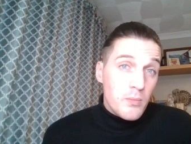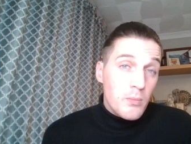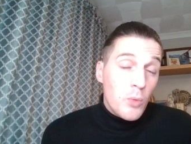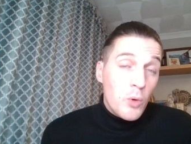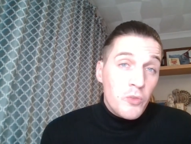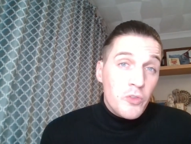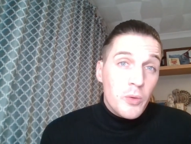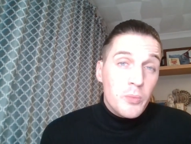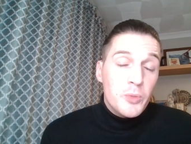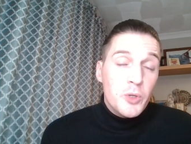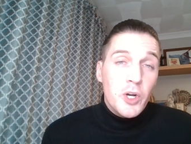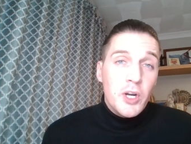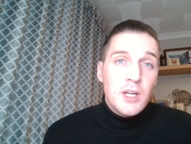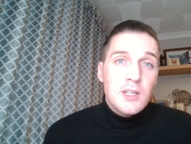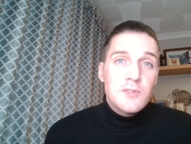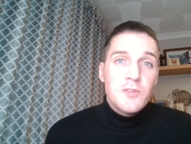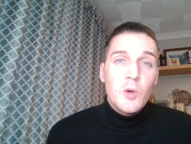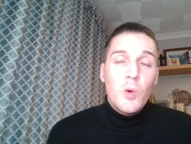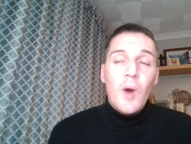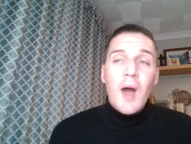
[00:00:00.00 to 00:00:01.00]
more for a
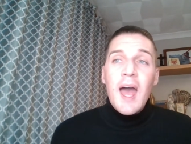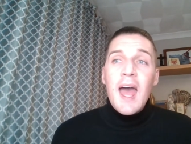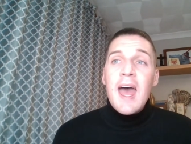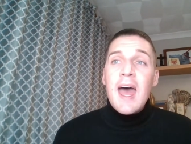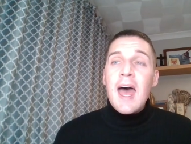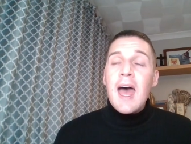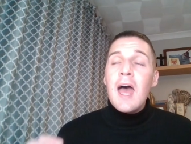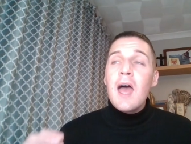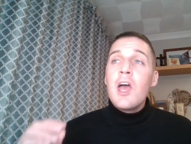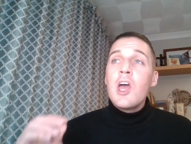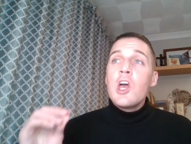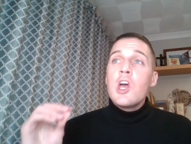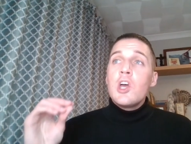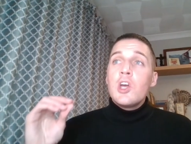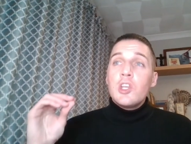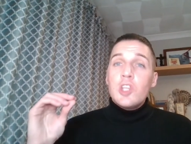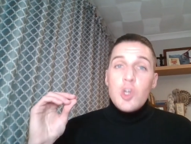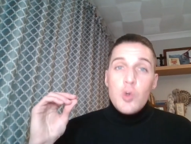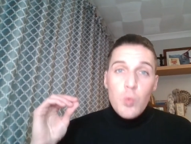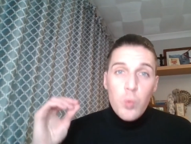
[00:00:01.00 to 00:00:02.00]
product for your hair,
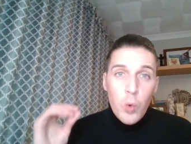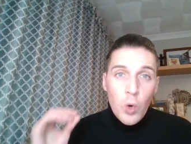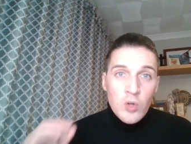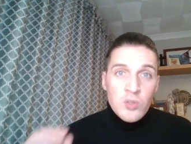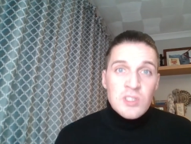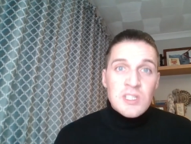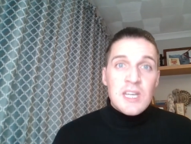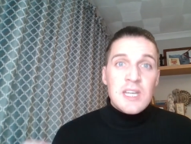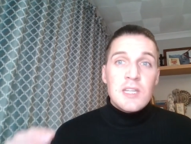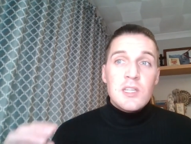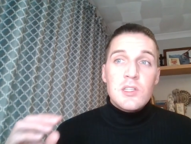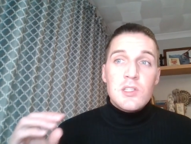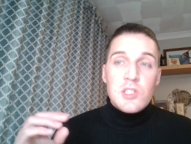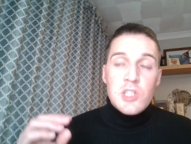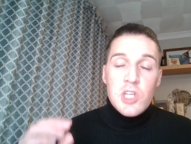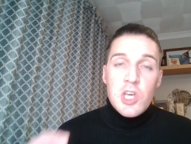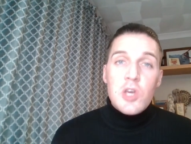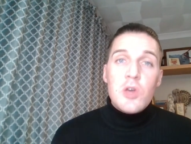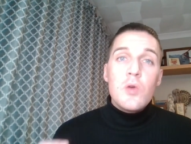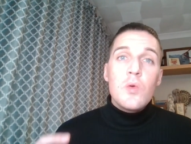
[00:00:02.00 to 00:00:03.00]
you want it
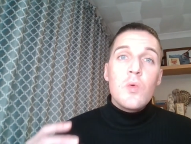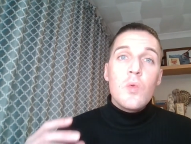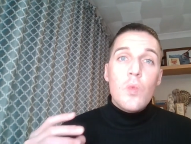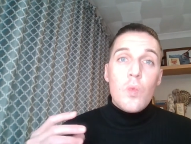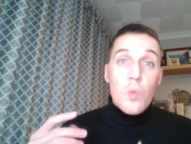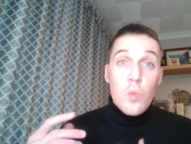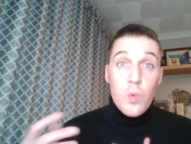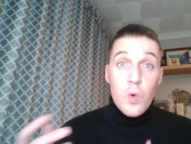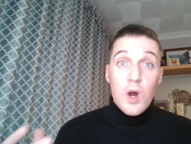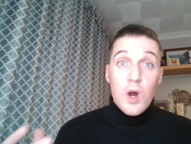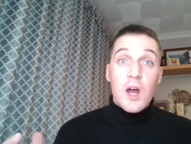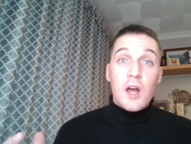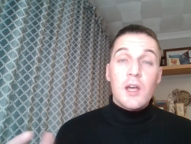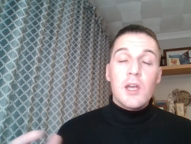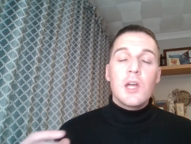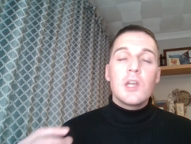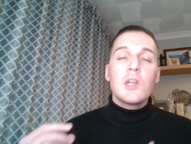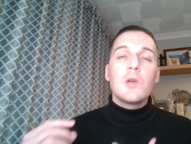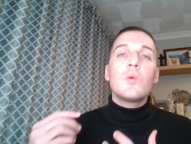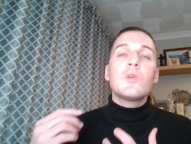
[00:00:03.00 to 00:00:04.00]
to work.
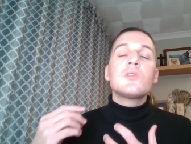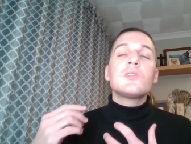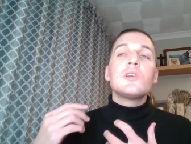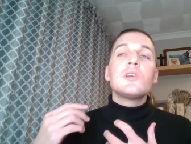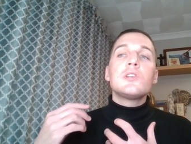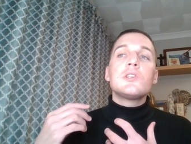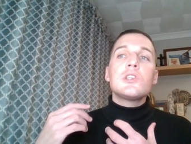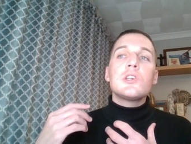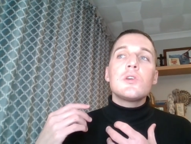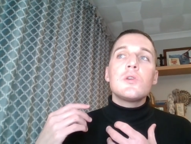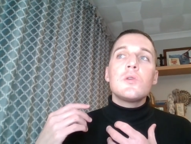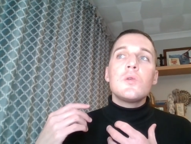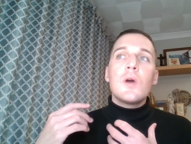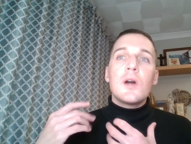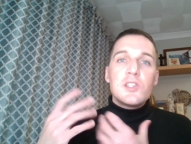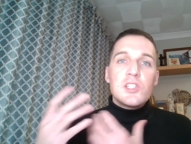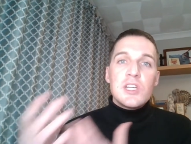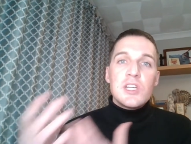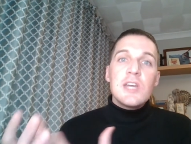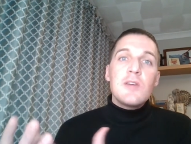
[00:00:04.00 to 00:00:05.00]
You want it to
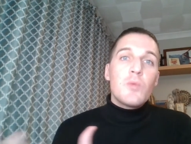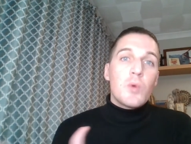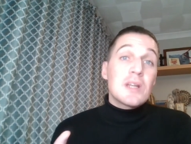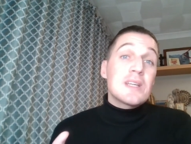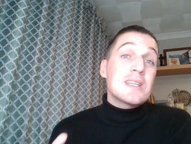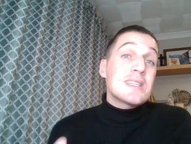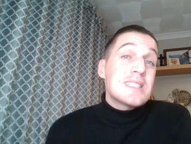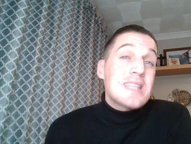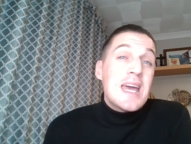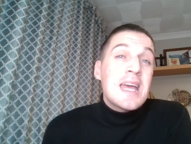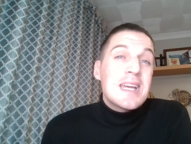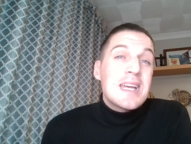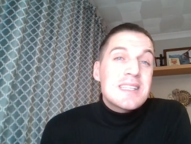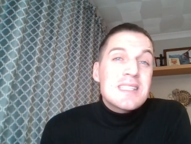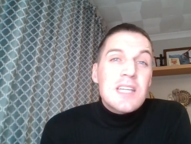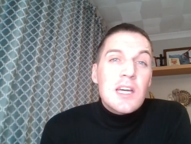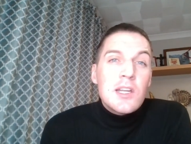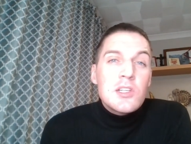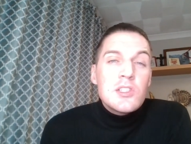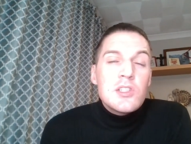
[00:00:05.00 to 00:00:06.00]
achieve what it's saying
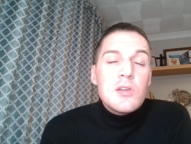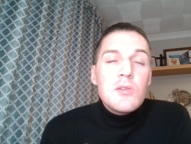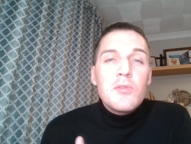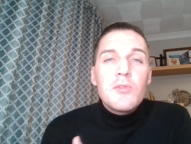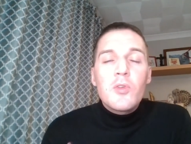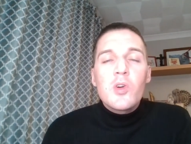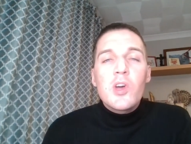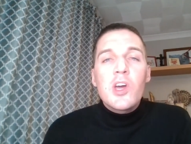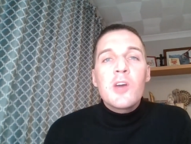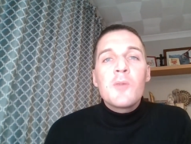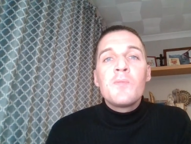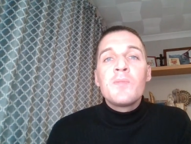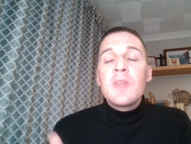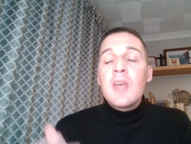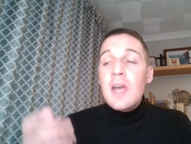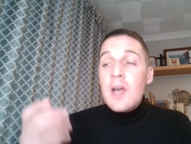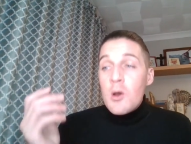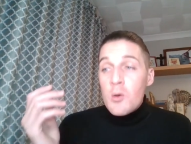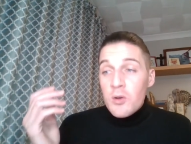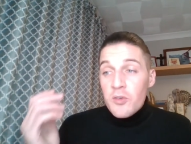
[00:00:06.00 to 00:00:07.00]
it's going to do for you.
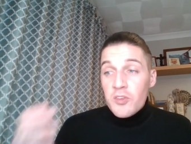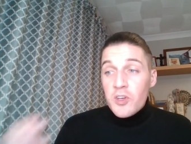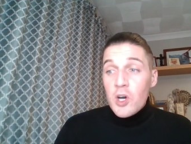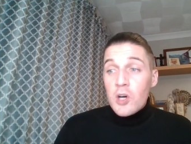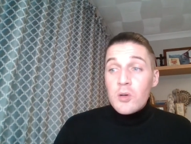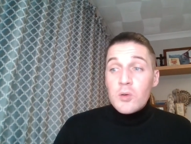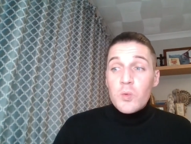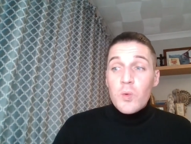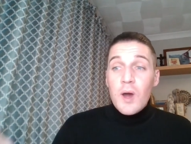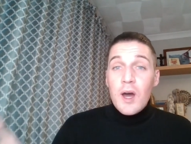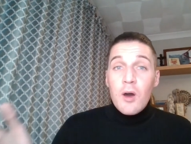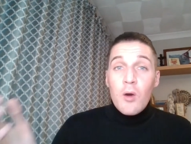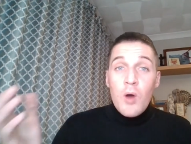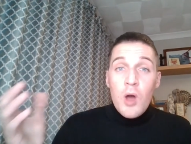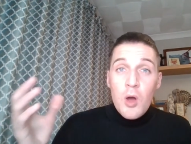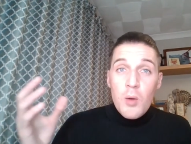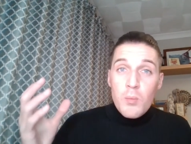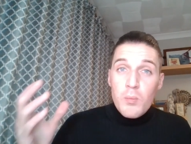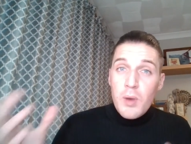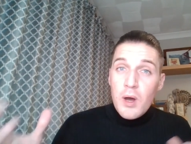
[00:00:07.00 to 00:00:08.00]
With Goldwell,
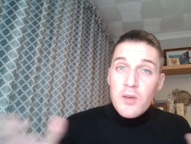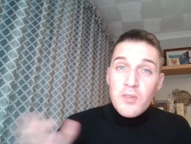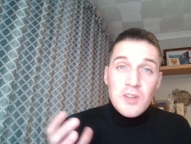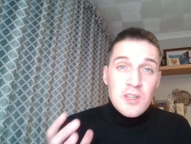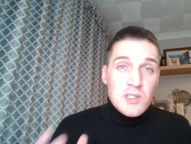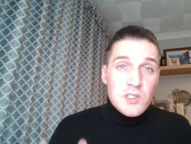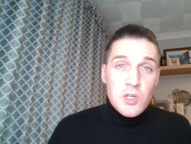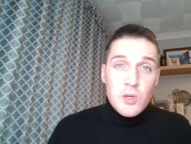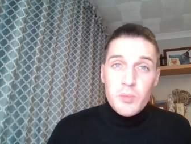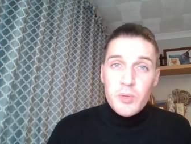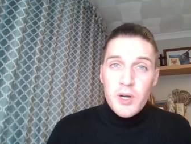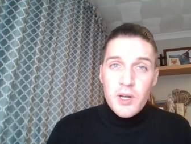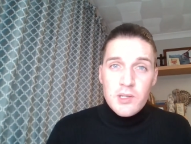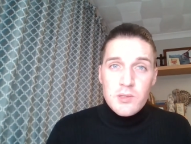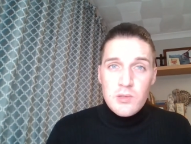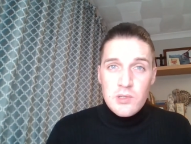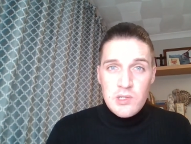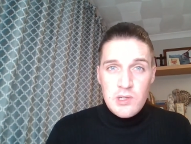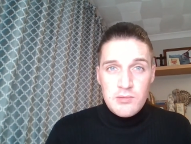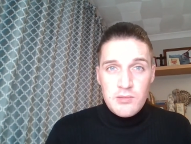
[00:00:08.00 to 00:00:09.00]
both these two
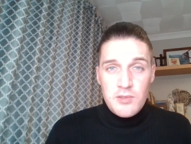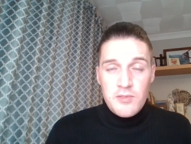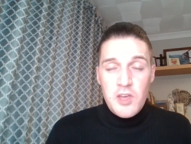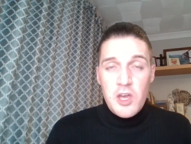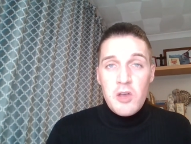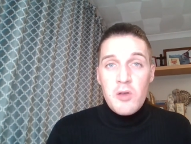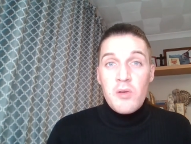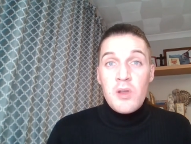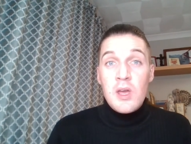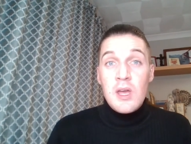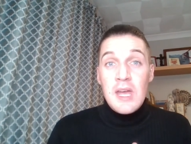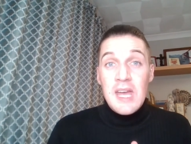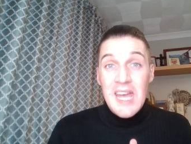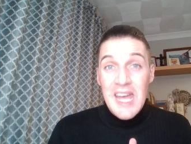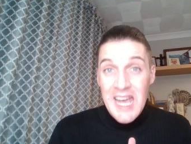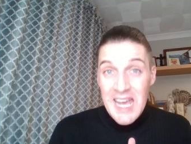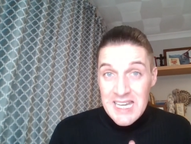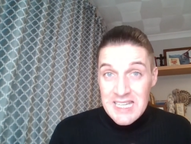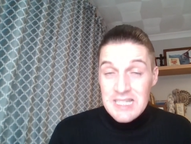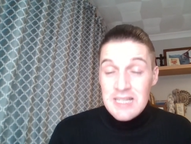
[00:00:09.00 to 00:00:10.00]
products which I reviewed
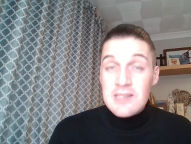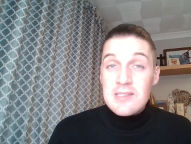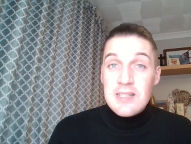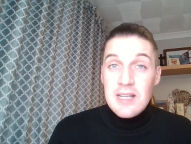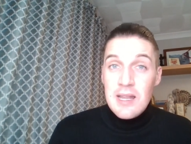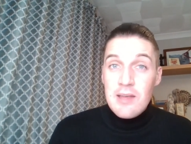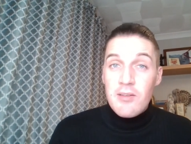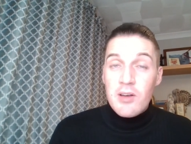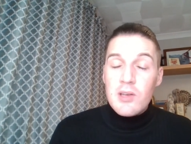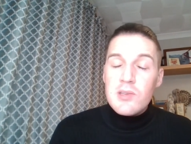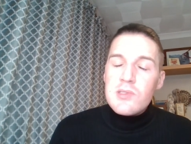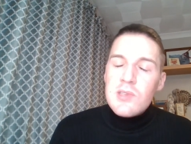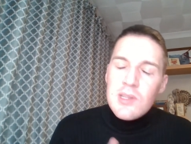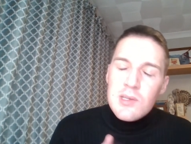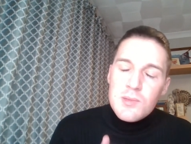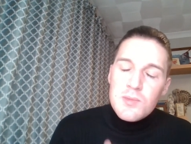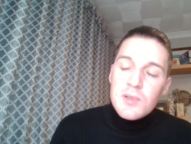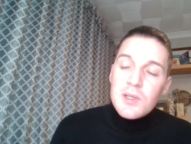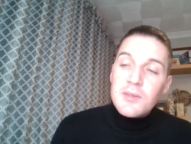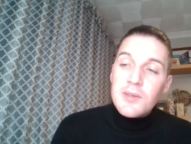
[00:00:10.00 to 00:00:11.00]
it does deliver. So
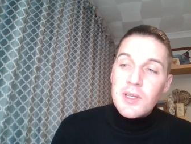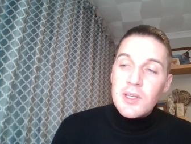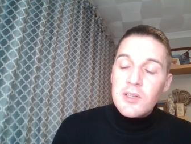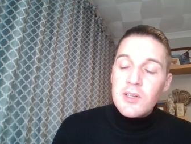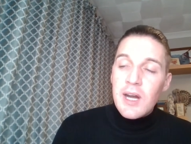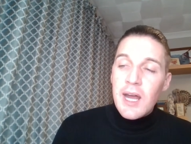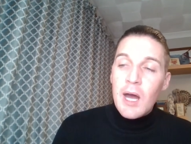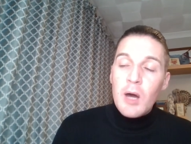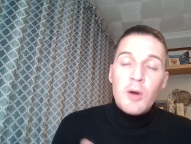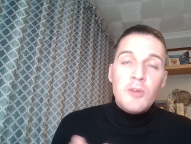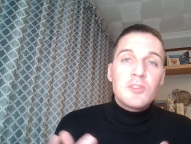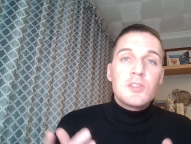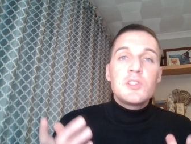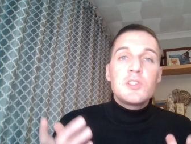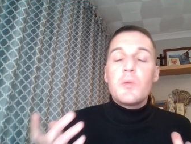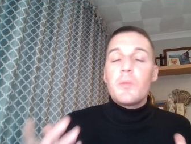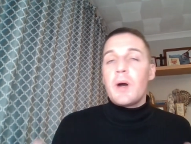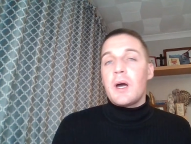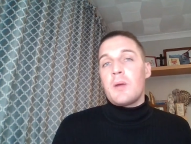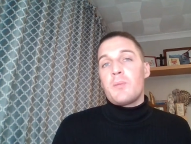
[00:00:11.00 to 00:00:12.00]
that's really, really great. How often
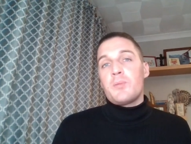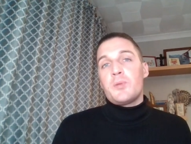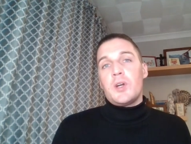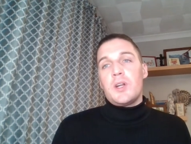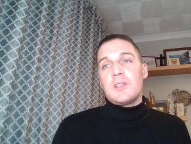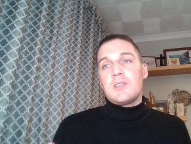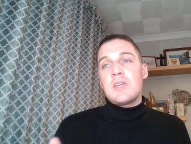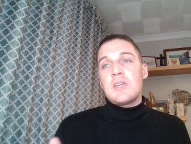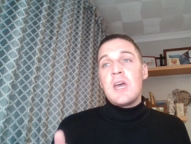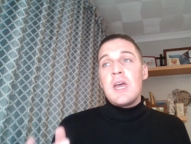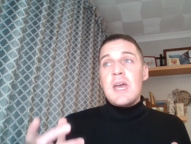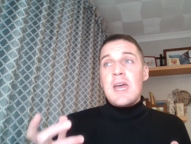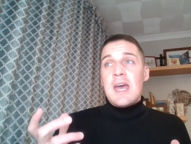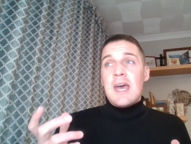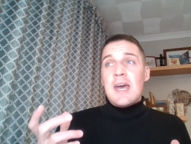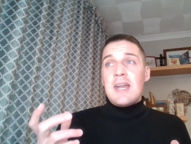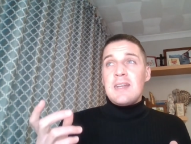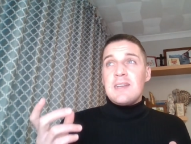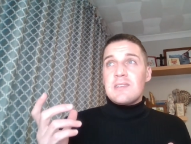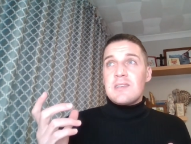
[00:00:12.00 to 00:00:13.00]
do you buy a product
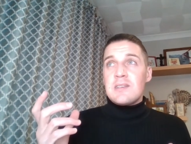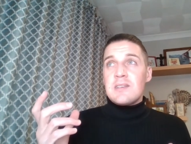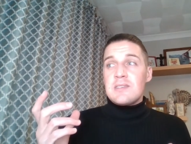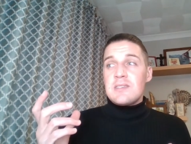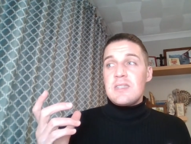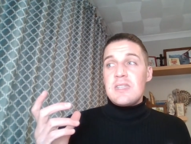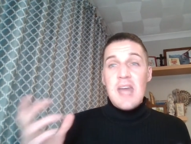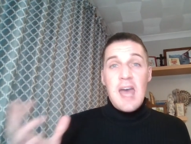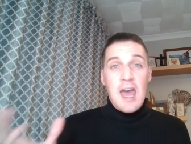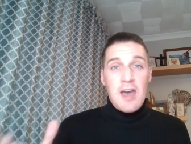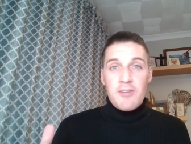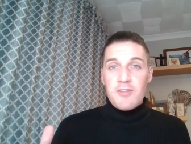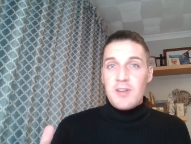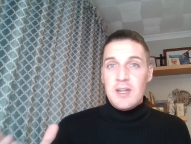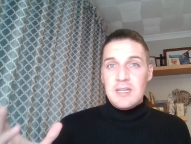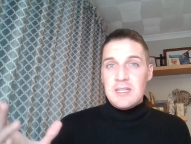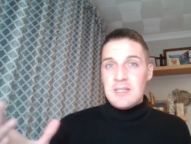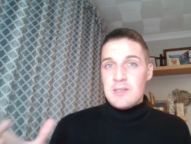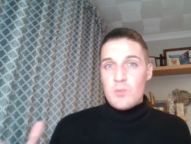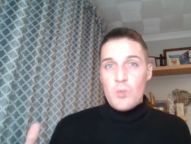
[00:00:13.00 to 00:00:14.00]
and it's just naff
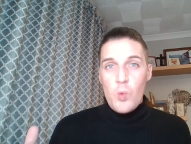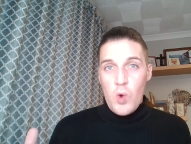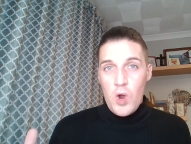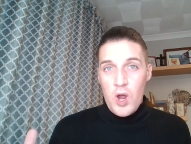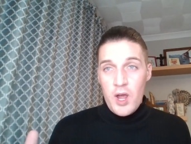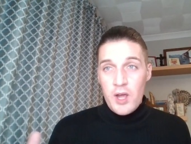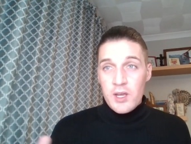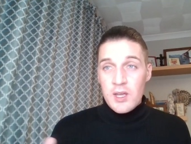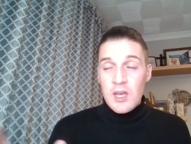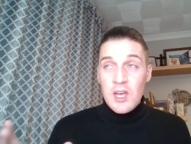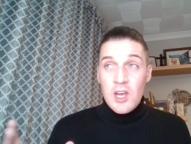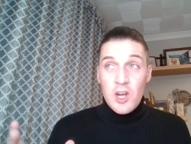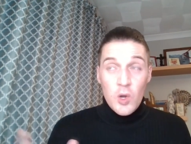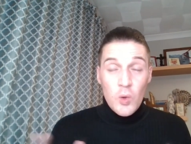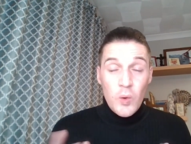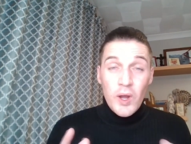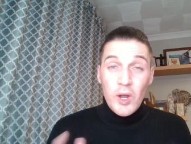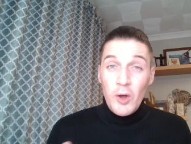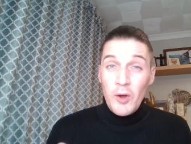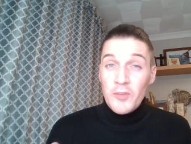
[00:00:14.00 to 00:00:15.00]
and it doesn't work.
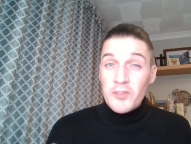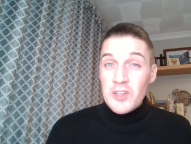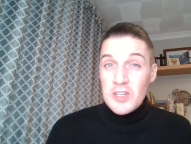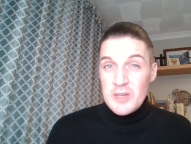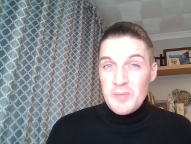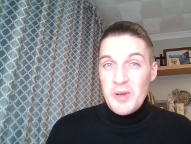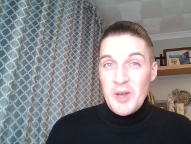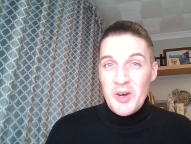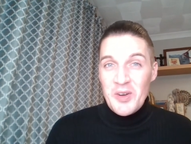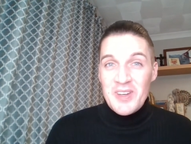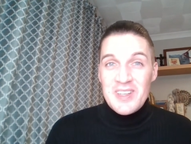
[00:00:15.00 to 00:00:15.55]
Quite often, to be